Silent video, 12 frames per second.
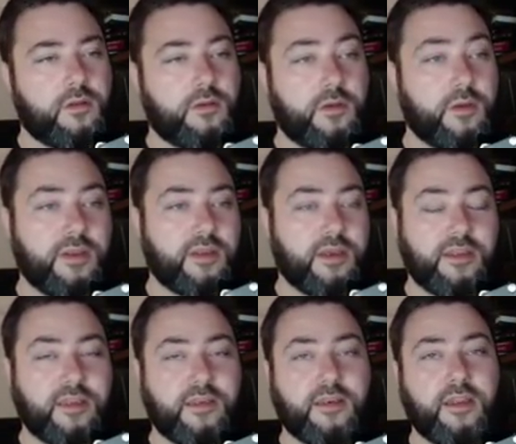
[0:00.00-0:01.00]
No, I
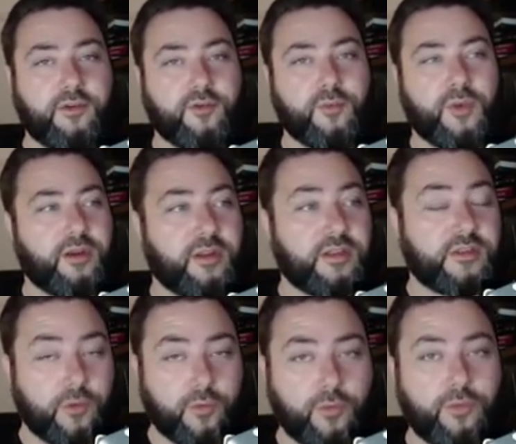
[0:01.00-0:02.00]
didn't need a reminder. It's
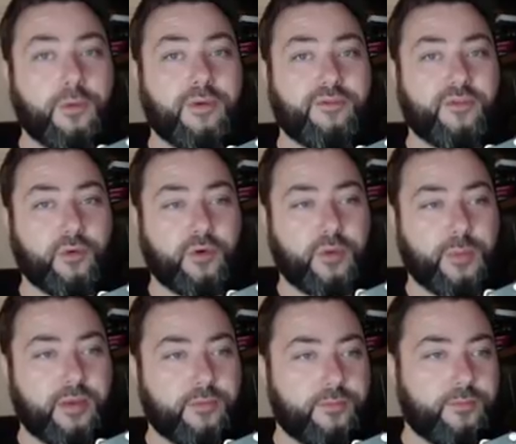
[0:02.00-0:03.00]
all you ever talk
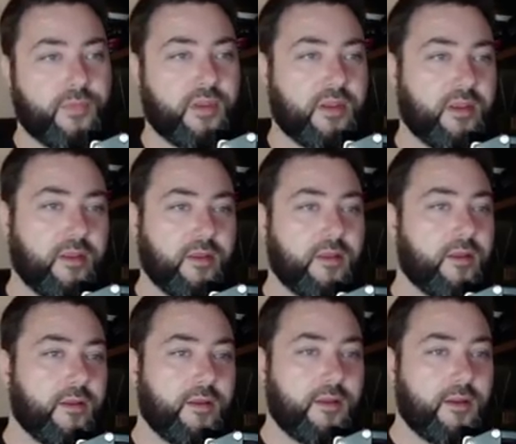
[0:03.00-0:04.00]
about.
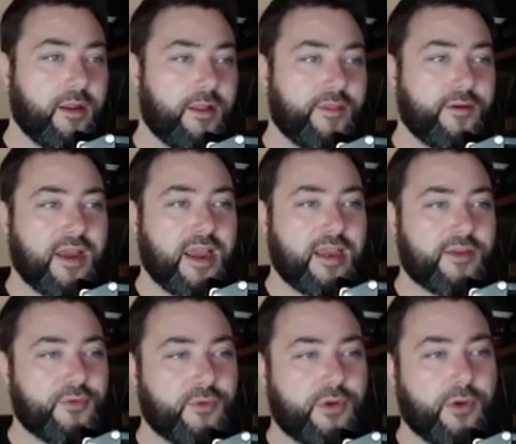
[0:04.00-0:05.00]
And there are
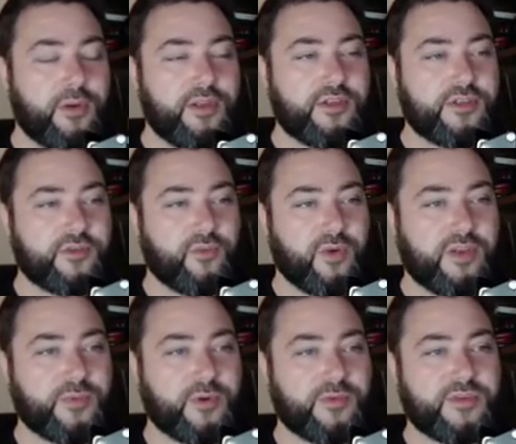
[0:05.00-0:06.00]
actual coalitions of white
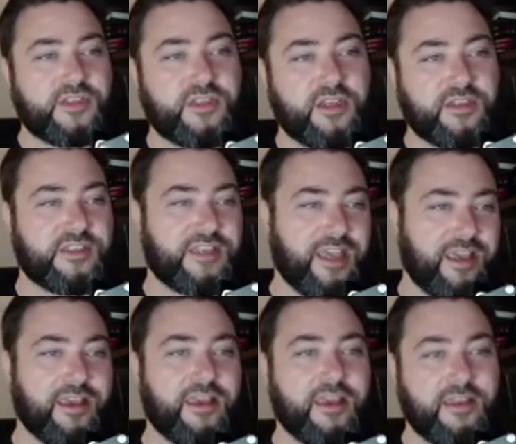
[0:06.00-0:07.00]
supremacists, Nazis, KKK,